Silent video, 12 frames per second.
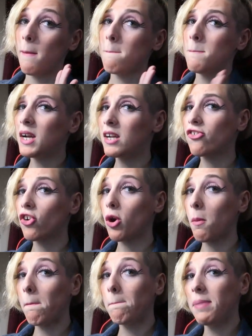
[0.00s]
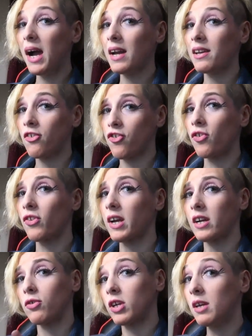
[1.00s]
major bad issues, like,
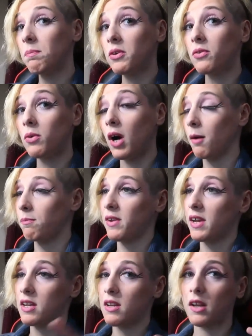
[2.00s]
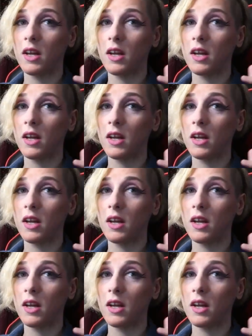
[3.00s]
I'll keep you updated.